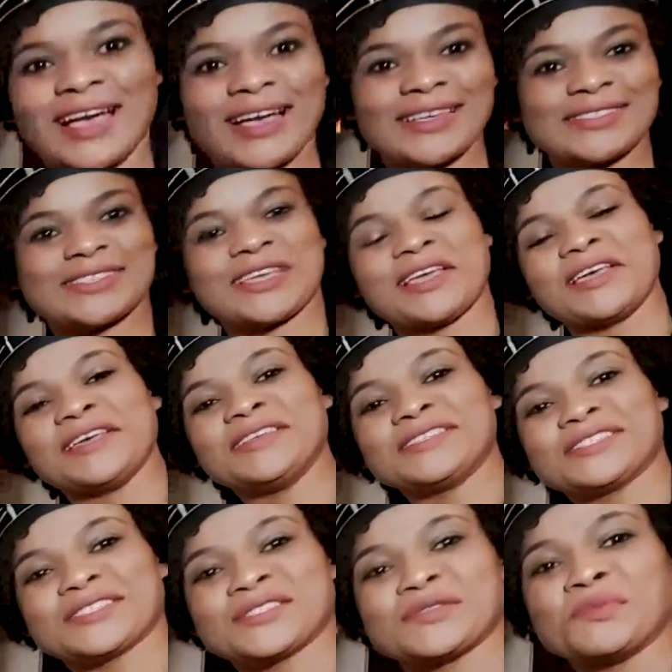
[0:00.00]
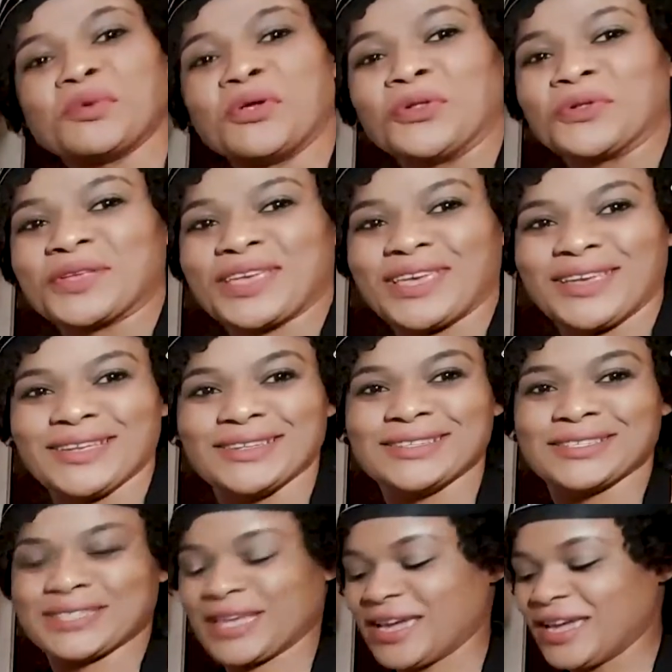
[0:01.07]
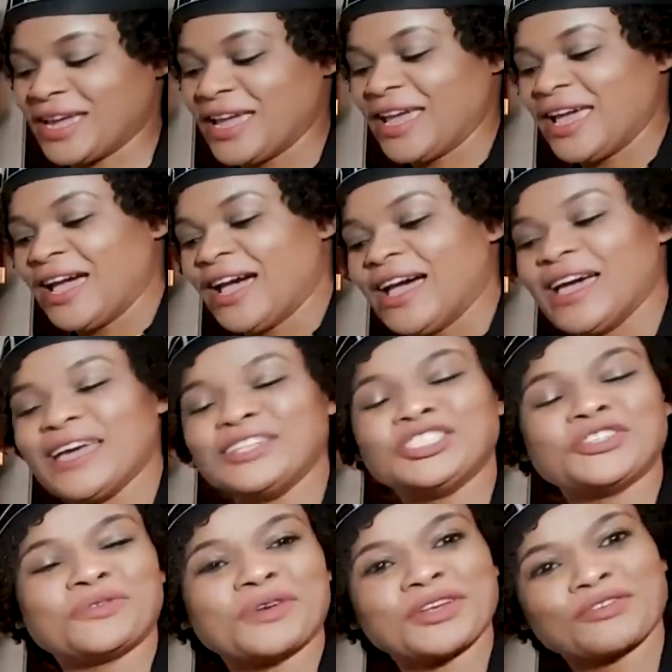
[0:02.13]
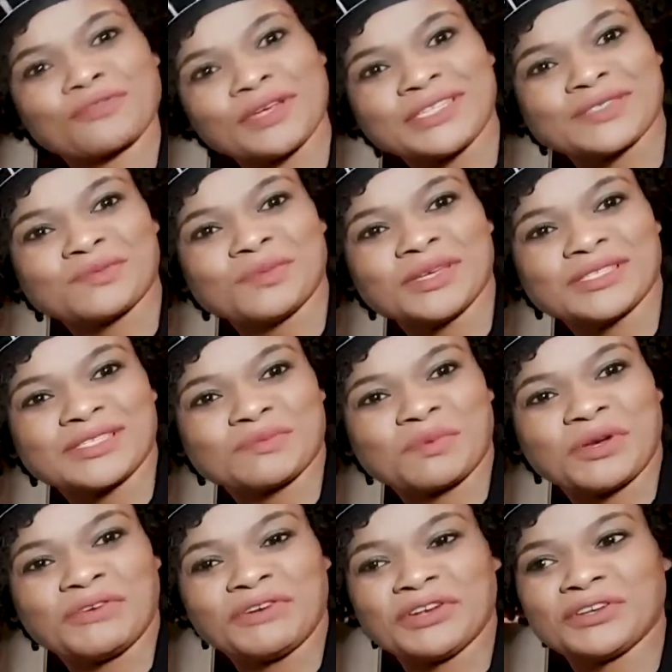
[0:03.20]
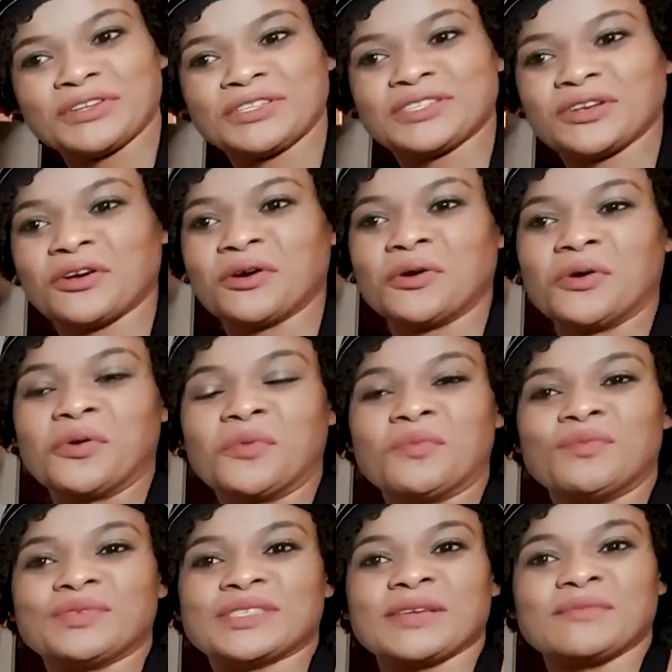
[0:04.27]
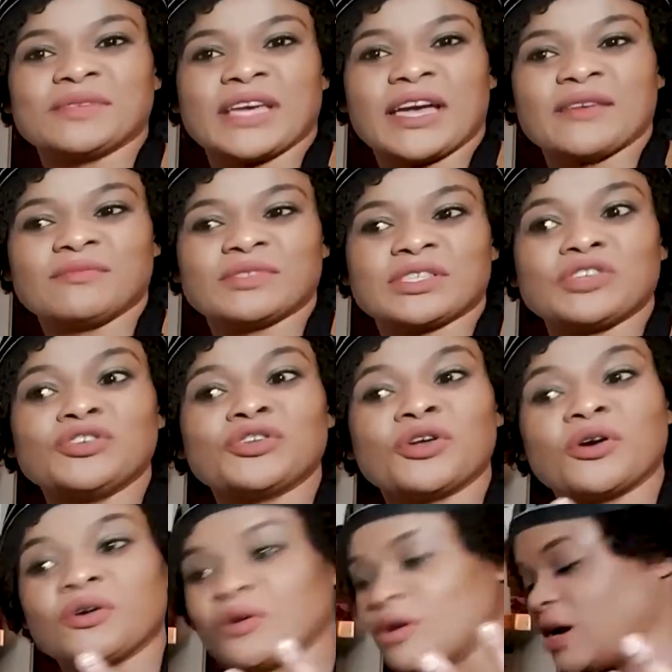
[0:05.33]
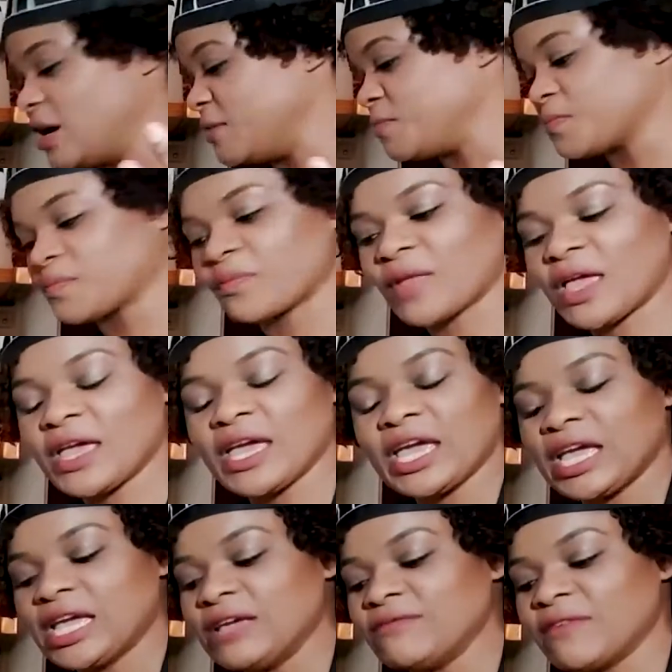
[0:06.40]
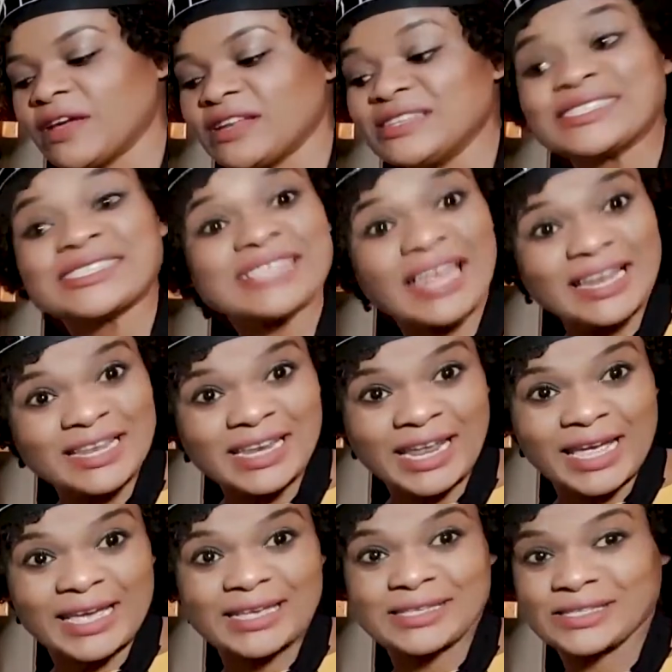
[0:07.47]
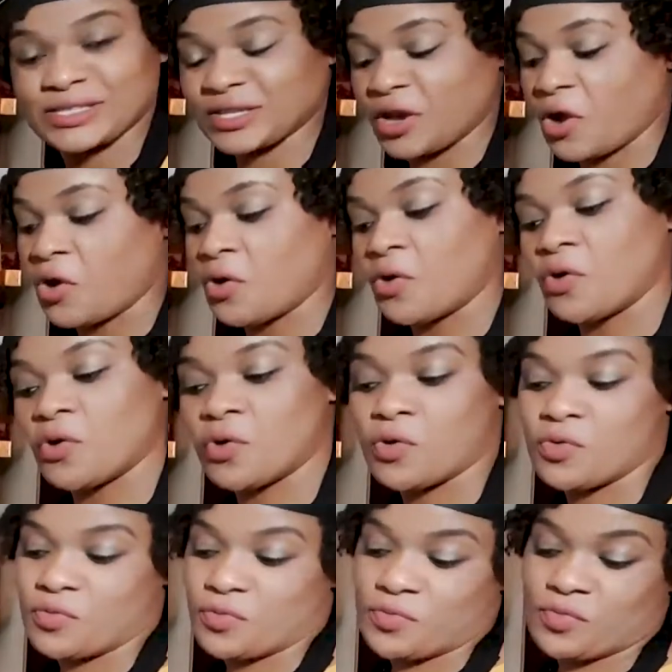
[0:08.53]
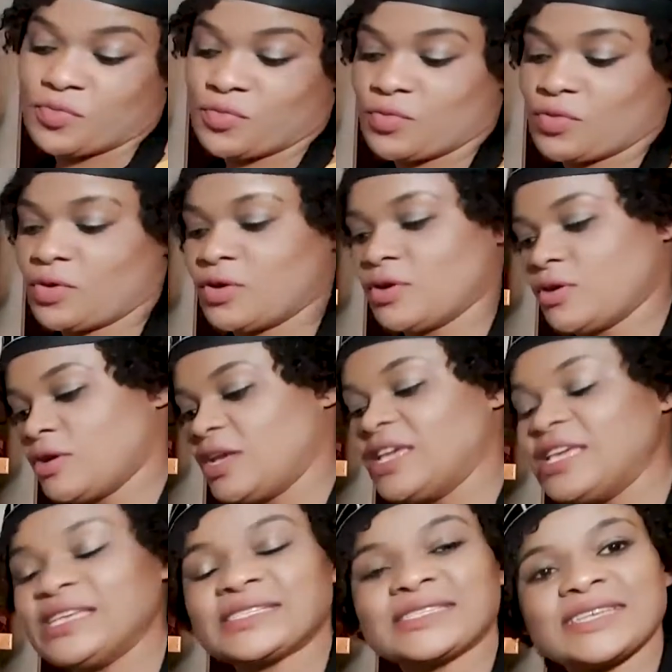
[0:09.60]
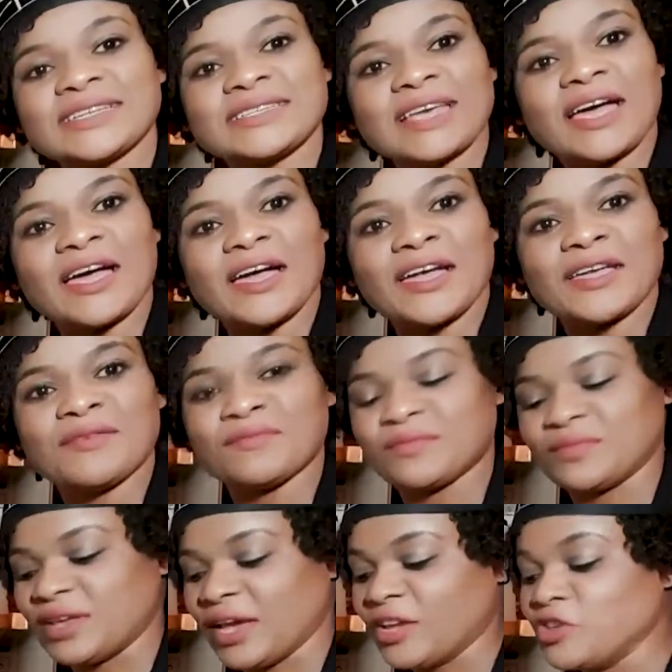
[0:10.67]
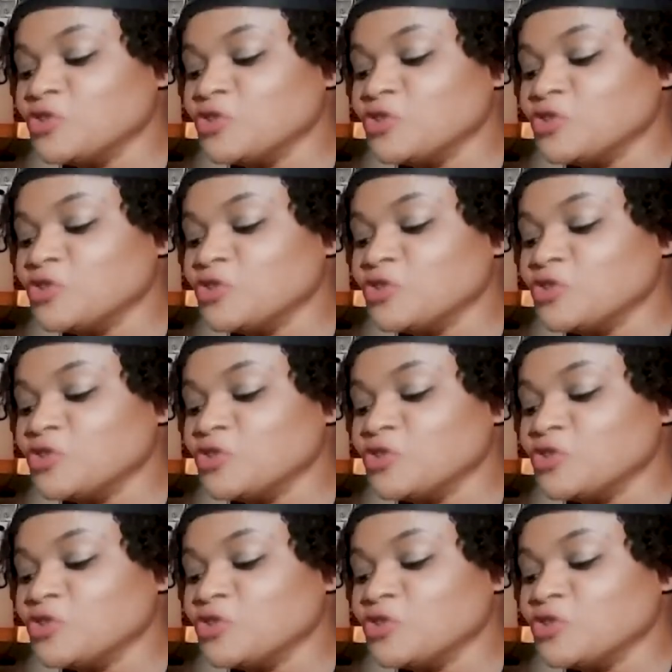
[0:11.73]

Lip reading: as a small kid, during Christmas periods, or sometimes, you know, even Sundays or Easter time. Yeah,